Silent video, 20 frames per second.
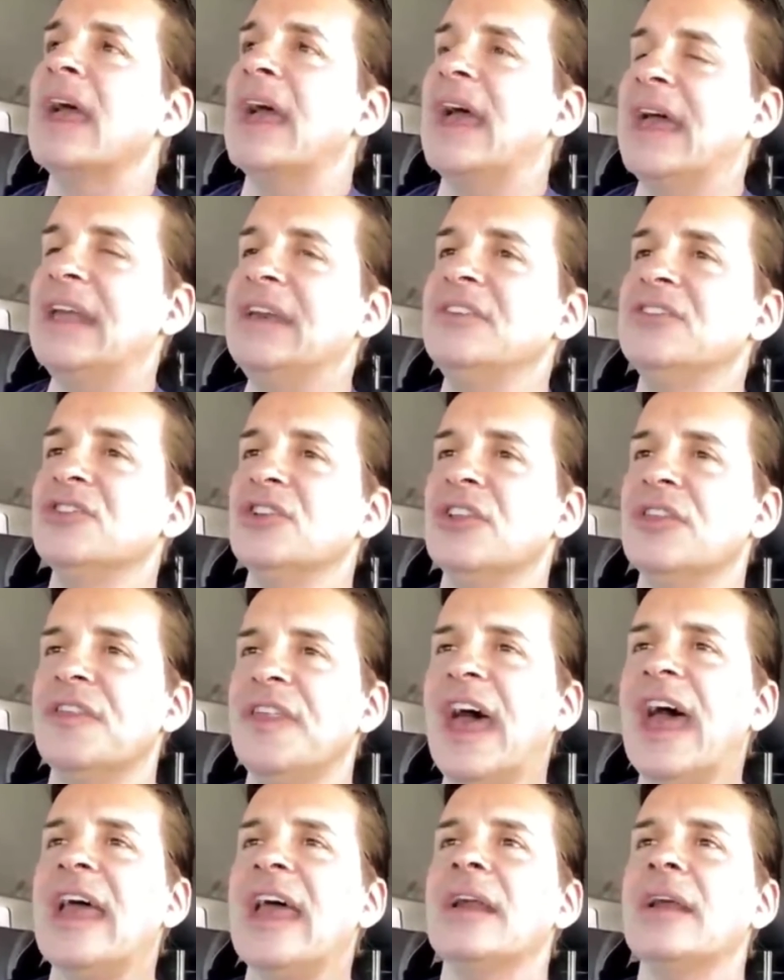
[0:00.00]
And
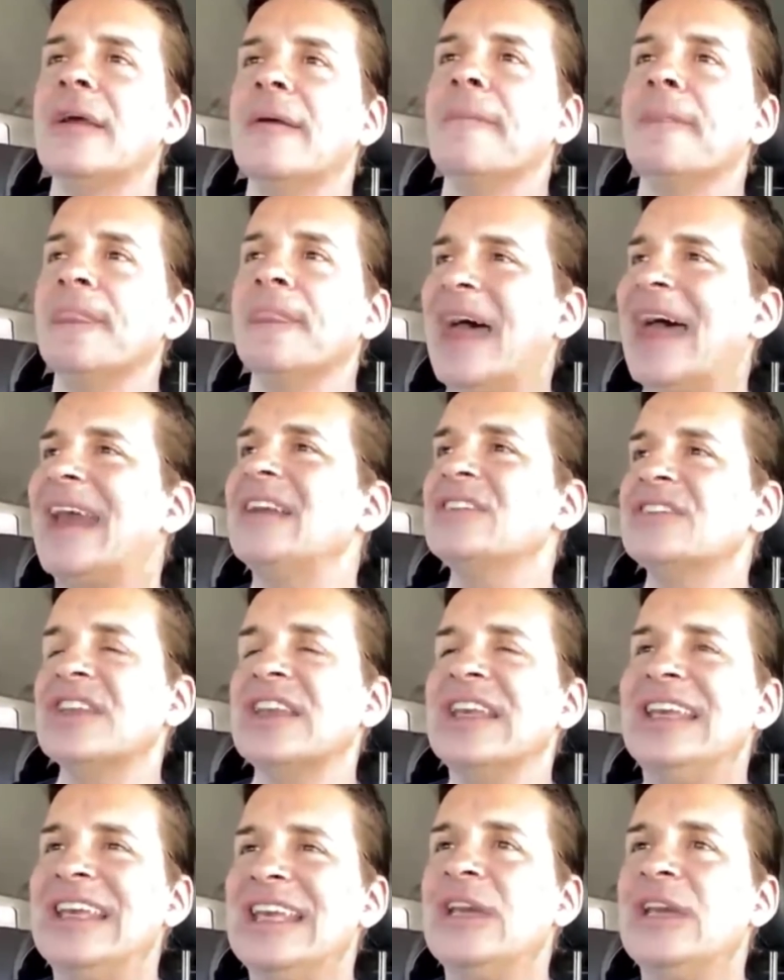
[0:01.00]
that
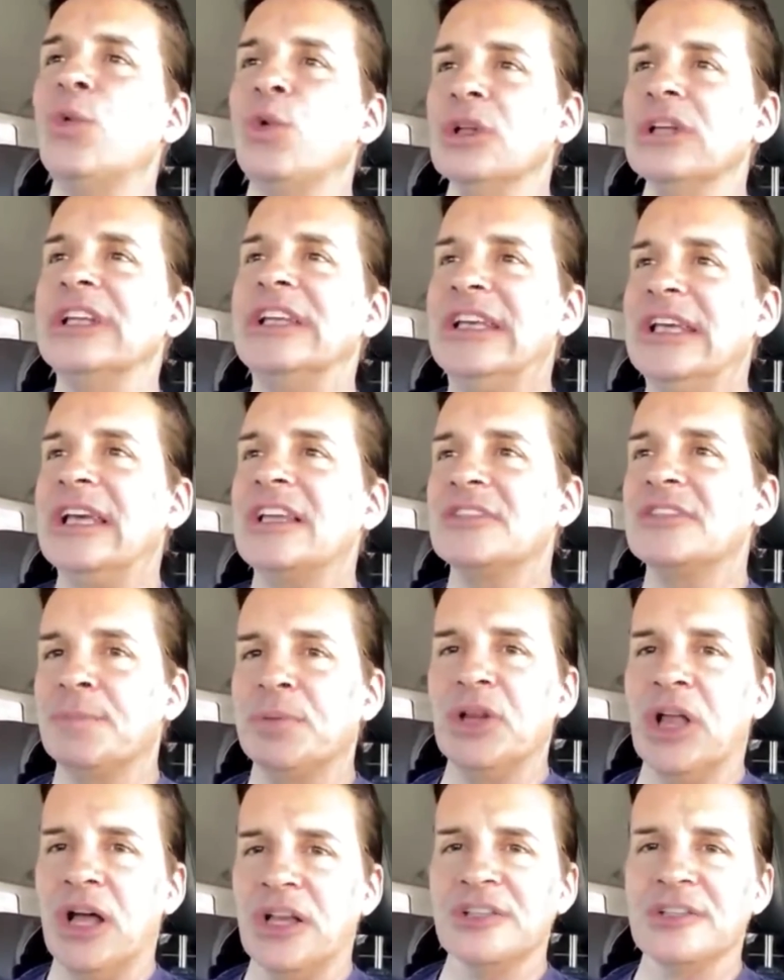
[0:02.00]
is equally as
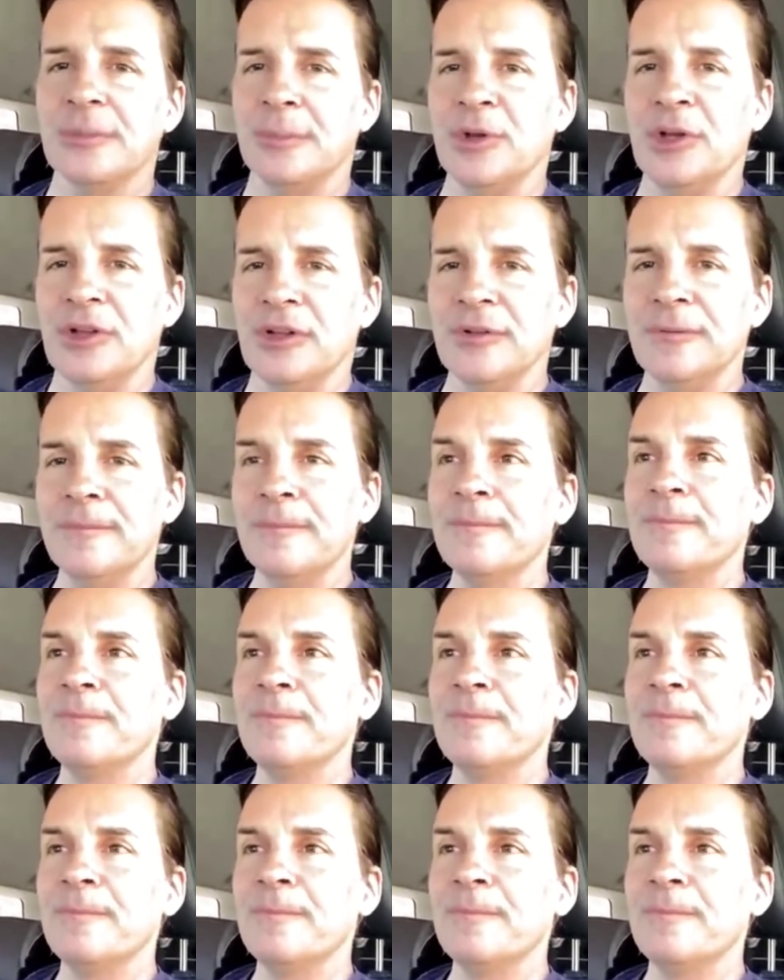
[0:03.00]
plausible